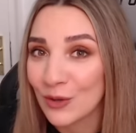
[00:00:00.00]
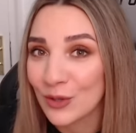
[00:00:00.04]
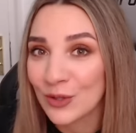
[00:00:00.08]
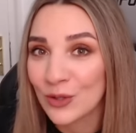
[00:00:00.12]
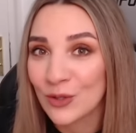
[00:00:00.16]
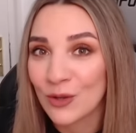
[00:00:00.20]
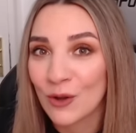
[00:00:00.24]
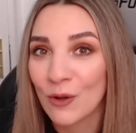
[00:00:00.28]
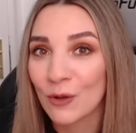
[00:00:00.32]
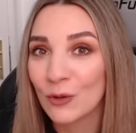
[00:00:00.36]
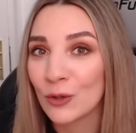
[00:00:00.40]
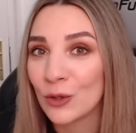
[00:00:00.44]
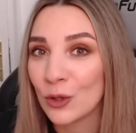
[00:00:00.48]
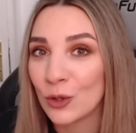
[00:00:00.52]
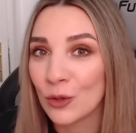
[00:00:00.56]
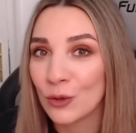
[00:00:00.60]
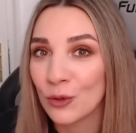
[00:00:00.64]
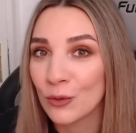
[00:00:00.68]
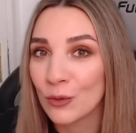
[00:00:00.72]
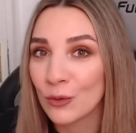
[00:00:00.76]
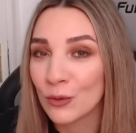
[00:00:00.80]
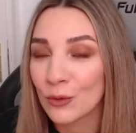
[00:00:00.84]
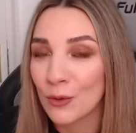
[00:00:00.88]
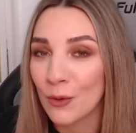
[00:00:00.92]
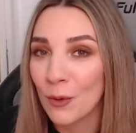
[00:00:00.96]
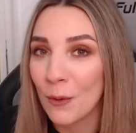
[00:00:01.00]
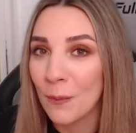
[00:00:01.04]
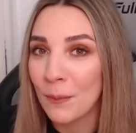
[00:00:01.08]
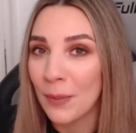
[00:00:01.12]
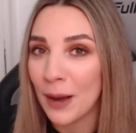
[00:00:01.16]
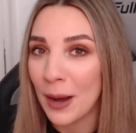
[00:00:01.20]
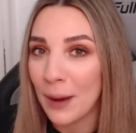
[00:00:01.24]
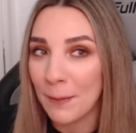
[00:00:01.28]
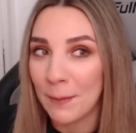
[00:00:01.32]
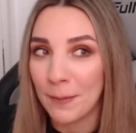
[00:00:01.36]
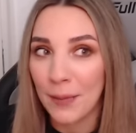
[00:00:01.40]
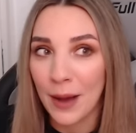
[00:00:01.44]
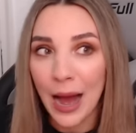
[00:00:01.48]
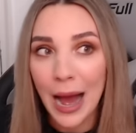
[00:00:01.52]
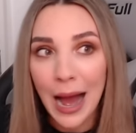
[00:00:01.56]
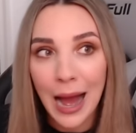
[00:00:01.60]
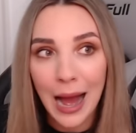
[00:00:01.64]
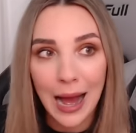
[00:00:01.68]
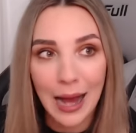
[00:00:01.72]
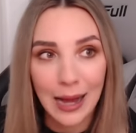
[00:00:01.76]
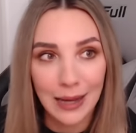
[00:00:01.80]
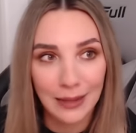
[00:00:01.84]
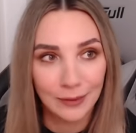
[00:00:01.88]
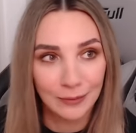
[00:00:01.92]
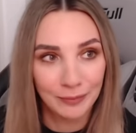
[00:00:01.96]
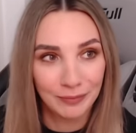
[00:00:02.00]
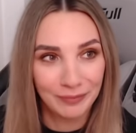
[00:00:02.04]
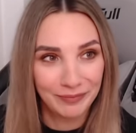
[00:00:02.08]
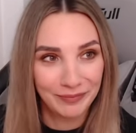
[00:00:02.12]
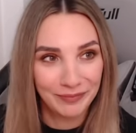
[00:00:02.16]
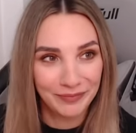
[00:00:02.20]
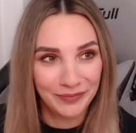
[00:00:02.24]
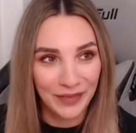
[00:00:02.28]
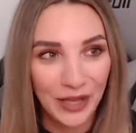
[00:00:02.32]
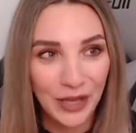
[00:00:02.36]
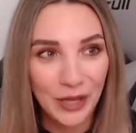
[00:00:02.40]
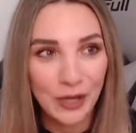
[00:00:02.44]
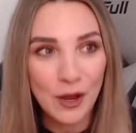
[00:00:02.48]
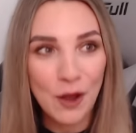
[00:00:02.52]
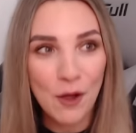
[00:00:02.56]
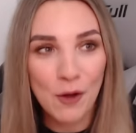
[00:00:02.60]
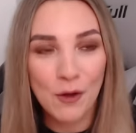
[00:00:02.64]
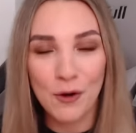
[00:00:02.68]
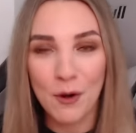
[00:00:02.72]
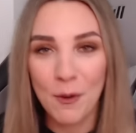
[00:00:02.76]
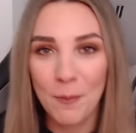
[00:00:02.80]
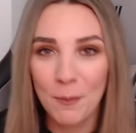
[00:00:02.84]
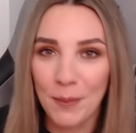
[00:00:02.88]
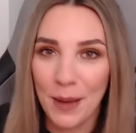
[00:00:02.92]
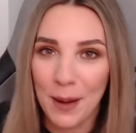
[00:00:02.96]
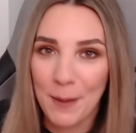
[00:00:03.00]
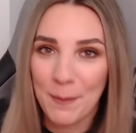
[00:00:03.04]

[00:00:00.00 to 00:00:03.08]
is called Europapa. Europapa.